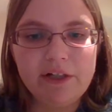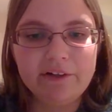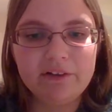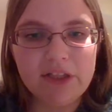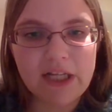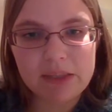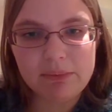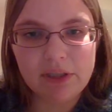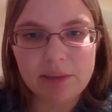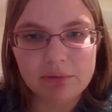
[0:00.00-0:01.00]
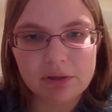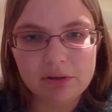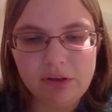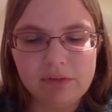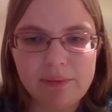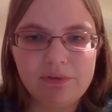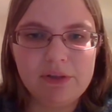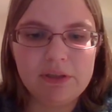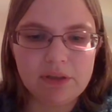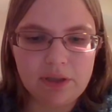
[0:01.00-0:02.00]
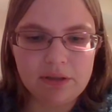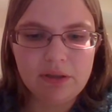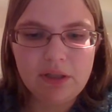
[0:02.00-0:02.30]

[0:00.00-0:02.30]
Here's anatomy, label it. I was good at that.